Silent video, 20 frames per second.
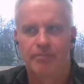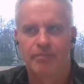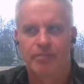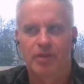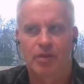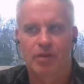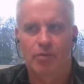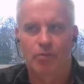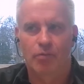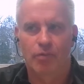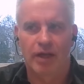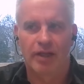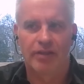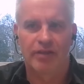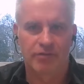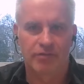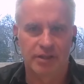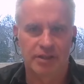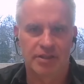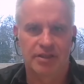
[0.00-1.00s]
there
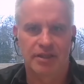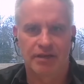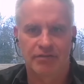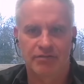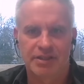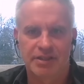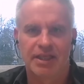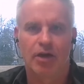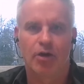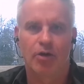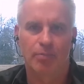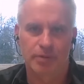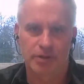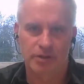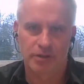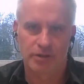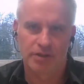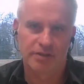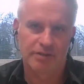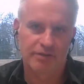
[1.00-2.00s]
is that
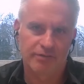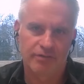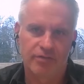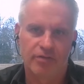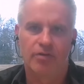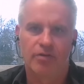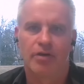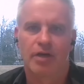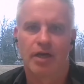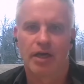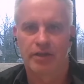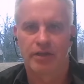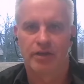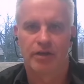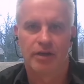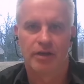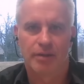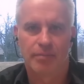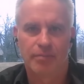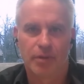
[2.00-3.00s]
opportunity for
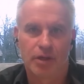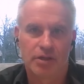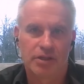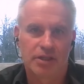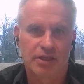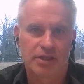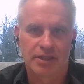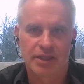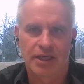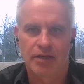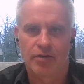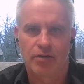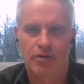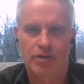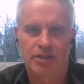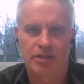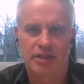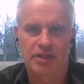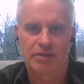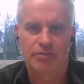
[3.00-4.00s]
other emerging
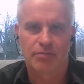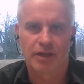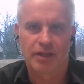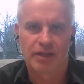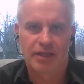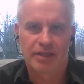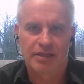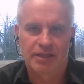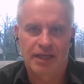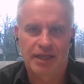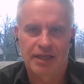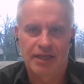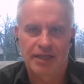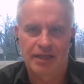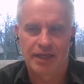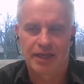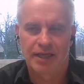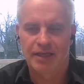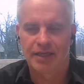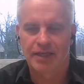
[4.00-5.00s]
technologies, and where there's that
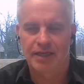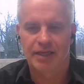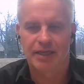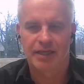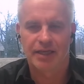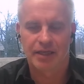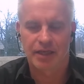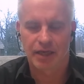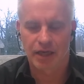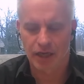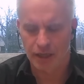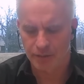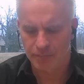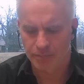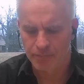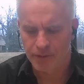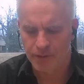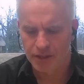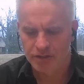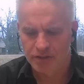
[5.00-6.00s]
need. So I